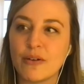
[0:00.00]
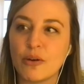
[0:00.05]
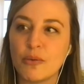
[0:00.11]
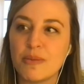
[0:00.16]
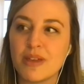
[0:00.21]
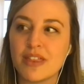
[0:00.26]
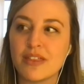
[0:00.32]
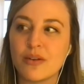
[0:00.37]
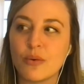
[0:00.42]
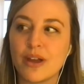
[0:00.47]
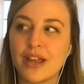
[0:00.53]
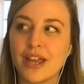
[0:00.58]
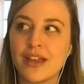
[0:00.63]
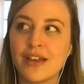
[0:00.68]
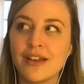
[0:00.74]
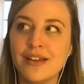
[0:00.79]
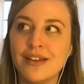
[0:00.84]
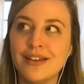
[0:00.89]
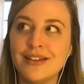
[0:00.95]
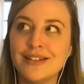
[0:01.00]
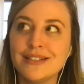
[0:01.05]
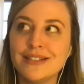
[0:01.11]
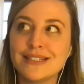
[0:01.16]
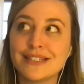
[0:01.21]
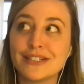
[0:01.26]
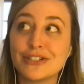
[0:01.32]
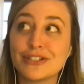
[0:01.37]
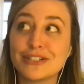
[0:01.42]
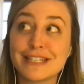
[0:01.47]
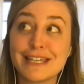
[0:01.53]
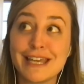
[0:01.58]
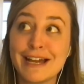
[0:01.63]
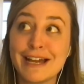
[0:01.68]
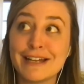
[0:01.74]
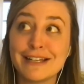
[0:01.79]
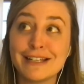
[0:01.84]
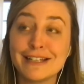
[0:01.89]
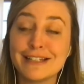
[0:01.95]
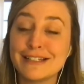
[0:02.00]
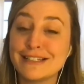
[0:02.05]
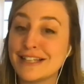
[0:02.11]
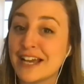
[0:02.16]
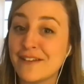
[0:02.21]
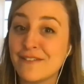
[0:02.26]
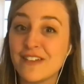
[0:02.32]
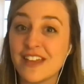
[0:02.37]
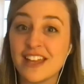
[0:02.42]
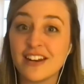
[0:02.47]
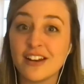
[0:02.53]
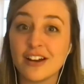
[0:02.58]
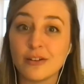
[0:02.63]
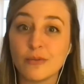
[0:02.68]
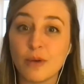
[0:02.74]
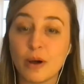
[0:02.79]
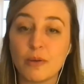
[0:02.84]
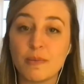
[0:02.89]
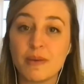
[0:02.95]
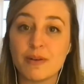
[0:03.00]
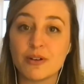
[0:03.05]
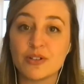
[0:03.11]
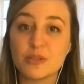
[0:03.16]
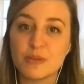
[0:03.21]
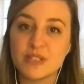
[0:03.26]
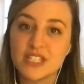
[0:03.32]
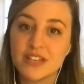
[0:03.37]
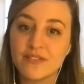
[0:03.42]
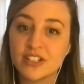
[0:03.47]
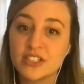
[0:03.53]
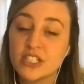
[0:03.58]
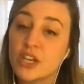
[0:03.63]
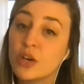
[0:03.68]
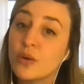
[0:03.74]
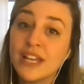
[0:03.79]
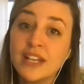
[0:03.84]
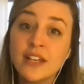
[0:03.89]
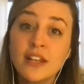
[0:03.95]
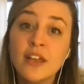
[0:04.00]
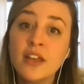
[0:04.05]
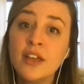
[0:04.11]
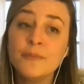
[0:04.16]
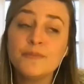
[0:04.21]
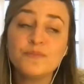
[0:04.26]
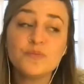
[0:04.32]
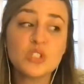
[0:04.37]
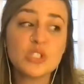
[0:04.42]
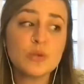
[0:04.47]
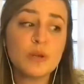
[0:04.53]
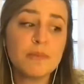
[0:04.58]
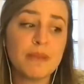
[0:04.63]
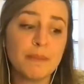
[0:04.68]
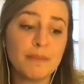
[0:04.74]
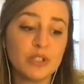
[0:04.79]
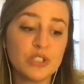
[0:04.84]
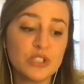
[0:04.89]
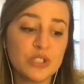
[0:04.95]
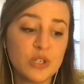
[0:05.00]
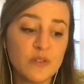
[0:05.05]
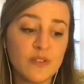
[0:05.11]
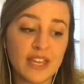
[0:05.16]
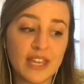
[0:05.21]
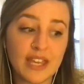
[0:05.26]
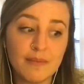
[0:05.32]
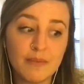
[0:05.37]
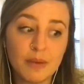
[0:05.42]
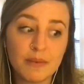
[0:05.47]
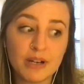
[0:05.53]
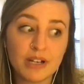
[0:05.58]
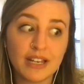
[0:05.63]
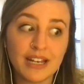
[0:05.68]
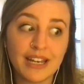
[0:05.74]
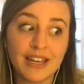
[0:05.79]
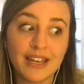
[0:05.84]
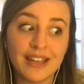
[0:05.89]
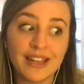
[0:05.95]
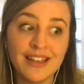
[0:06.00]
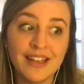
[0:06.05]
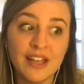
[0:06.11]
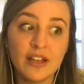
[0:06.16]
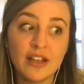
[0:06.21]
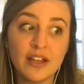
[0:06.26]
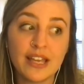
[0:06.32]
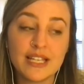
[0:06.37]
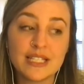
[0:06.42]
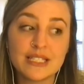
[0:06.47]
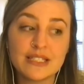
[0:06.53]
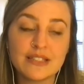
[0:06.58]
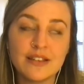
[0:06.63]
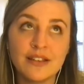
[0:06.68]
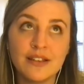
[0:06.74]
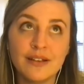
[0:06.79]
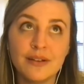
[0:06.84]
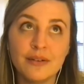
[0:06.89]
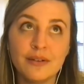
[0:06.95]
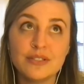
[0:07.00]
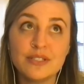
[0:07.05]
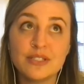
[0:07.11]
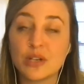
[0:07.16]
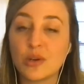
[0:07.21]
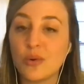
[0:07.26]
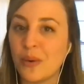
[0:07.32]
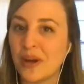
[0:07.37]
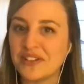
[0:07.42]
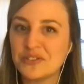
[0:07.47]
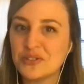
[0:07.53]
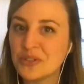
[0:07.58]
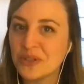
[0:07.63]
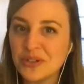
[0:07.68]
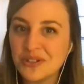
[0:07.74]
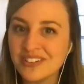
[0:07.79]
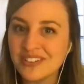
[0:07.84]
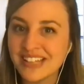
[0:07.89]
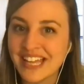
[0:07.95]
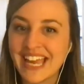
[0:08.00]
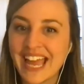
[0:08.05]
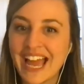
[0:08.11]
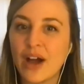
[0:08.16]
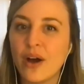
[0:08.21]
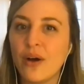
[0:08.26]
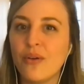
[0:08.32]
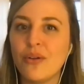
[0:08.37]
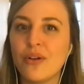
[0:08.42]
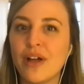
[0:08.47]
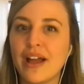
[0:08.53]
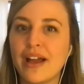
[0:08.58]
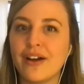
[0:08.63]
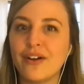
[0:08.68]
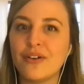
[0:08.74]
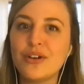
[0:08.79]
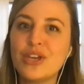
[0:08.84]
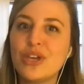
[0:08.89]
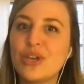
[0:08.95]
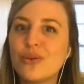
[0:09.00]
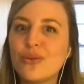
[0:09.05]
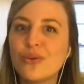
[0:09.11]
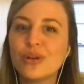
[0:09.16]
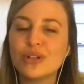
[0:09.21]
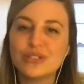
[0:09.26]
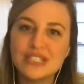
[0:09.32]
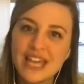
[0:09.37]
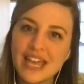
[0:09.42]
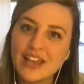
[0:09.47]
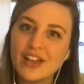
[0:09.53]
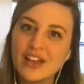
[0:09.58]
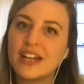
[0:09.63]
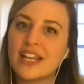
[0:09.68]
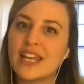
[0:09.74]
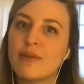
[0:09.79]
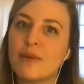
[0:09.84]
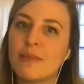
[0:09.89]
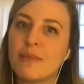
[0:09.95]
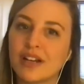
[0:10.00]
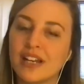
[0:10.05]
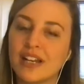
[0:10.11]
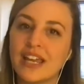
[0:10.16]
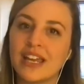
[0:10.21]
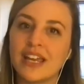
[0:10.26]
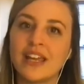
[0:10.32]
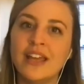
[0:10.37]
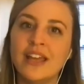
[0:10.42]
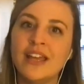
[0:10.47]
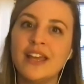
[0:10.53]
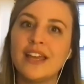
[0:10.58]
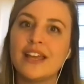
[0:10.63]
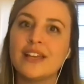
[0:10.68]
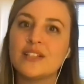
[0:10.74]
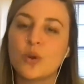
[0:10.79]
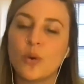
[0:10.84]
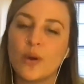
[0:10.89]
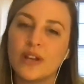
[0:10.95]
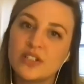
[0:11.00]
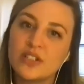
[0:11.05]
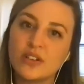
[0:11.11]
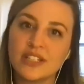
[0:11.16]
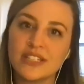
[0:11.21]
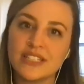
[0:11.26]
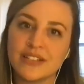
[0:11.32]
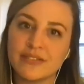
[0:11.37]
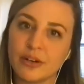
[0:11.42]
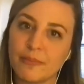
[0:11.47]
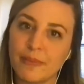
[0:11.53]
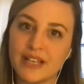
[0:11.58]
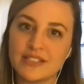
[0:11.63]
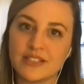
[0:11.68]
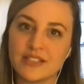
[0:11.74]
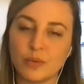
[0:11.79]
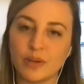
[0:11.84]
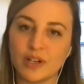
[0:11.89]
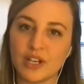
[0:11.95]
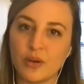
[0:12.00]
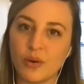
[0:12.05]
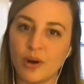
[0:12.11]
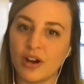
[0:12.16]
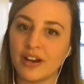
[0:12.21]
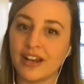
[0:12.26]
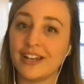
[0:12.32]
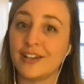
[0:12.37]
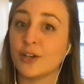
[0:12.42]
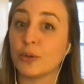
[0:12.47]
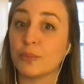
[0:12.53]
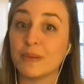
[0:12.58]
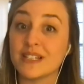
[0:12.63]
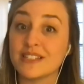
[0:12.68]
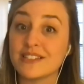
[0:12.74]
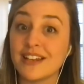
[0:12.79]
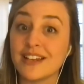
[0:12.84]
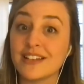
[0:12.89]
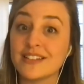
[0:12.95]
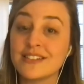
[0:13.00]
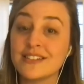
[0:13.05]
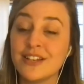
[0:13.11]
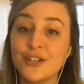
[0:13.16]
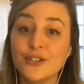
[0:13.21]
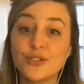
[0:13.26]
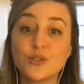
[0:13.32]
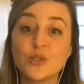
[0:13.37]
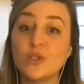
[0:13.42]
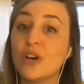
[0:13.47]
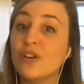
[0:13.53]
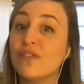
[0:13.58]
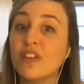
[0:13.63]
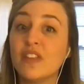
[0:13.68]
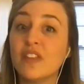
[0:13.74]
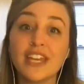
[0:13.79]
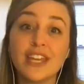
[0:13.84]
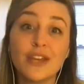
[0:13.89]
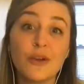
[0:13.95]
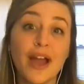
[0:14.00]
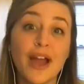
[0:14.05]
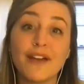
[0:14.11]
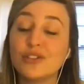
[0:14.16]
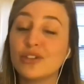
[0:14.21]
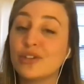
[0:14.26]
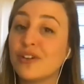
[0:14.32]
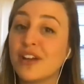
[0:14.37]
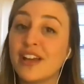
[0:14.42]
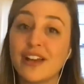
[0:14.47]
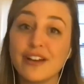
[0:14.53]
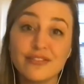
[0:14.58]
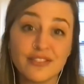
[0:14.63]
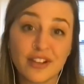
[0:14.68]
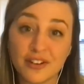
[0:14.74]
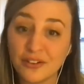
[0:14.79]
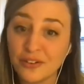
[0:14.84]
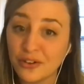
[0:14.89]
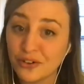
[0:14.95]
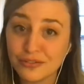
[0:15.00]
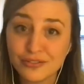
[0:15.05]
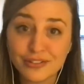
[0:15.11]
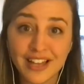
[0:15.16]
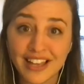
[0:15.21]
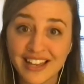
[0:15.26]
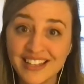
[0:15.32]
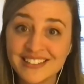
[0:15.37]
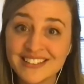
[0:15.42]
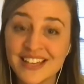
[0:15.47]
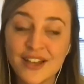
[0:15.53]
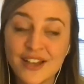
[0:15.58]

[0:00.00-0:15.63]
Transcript: would be the way to just, yeah, dive in on what would be most specific to you. And just remember too that email marketing is sequential, like how how you take on email marketing is going to look different based on where you are in your business. So don't feel like you have to create a funnel overnight.